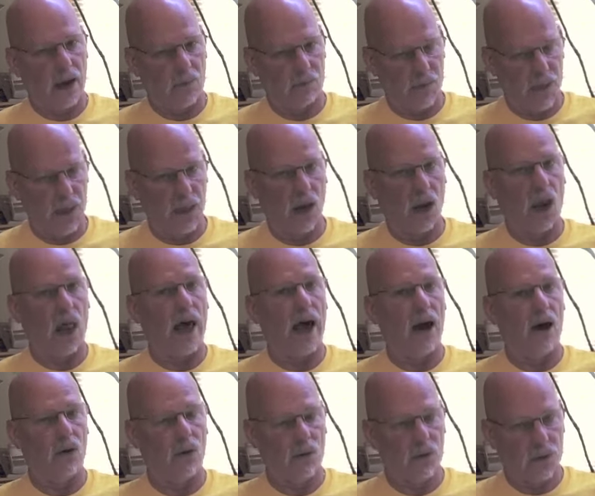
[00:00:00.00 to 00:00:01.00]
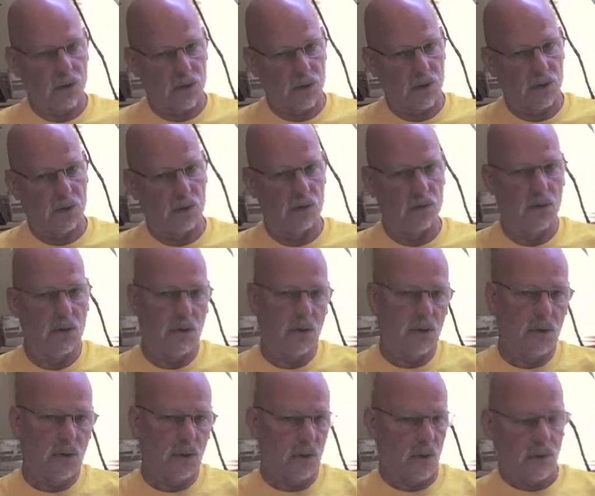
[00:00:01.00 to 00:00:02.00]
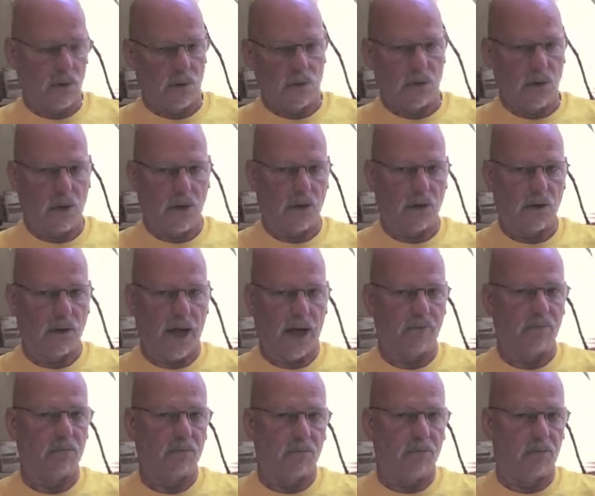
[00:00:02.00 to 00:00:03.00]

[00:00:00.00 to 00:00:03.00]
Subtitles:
being allowed to have